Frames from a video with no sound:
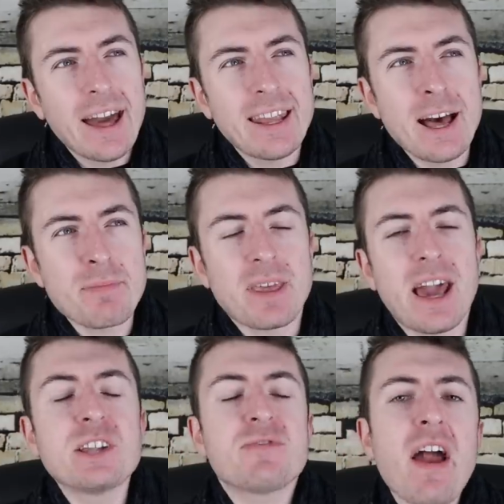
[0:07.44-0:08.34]
And
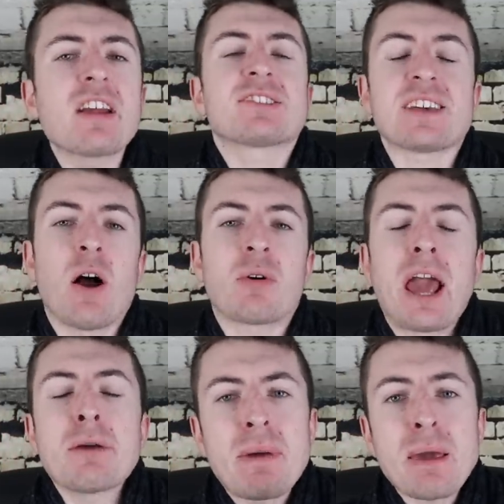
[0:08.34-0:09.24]
it's fair to say,
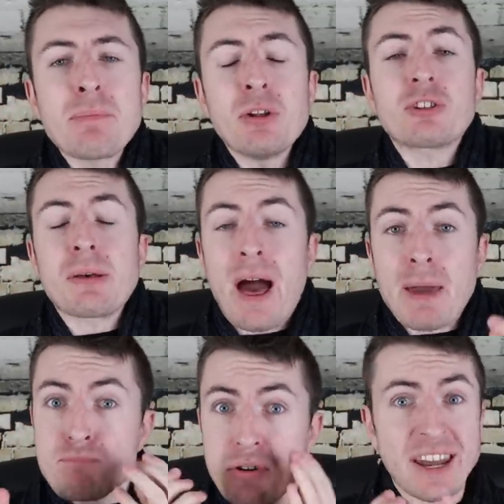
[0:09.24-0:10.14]
okay, people looked at
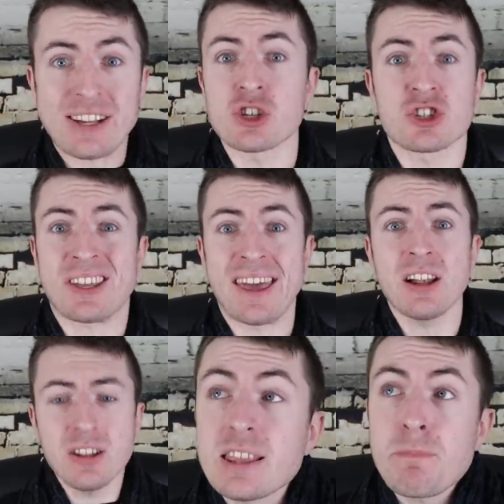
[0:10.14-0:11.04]
my prediction
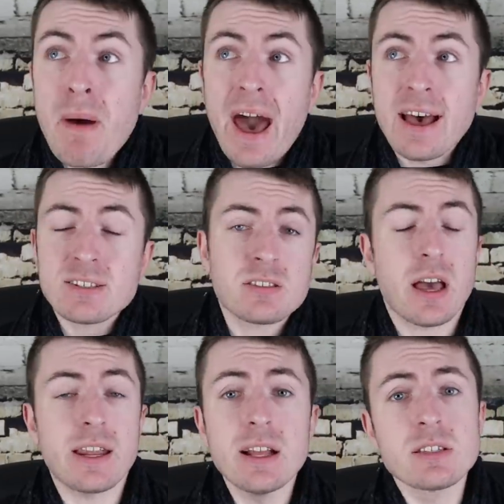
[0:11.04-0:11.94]
skill in the past
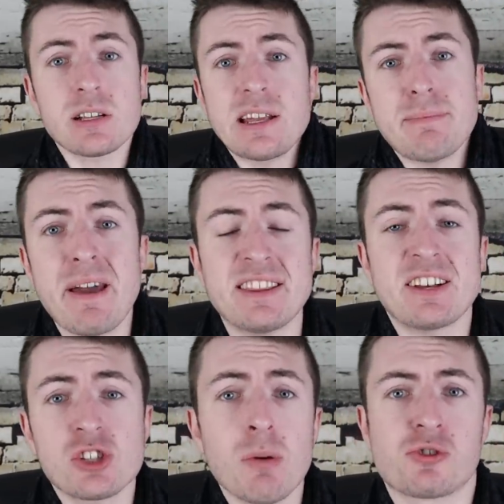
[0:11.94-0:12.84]
and instantly made the
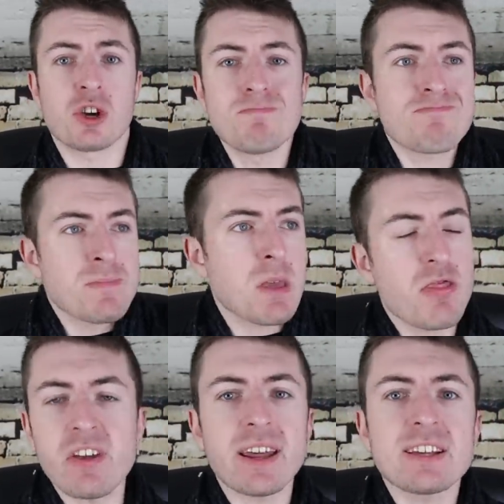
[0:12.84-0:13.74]
assumption
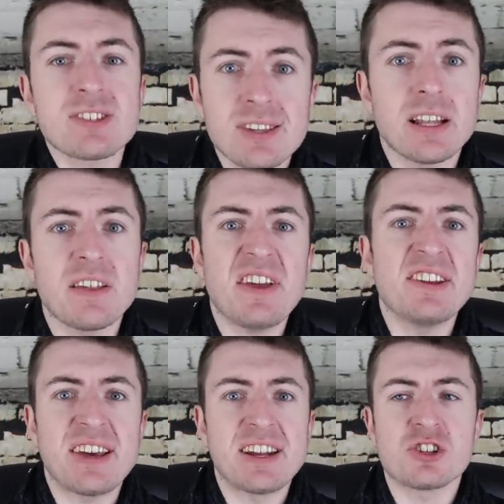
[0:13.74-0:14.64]
that I still have the
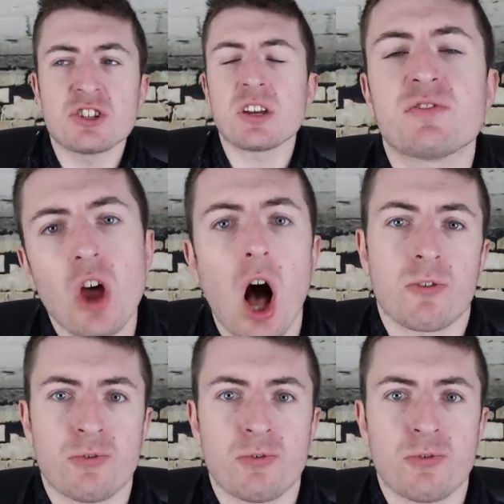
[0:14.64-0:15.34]
intelligence of dog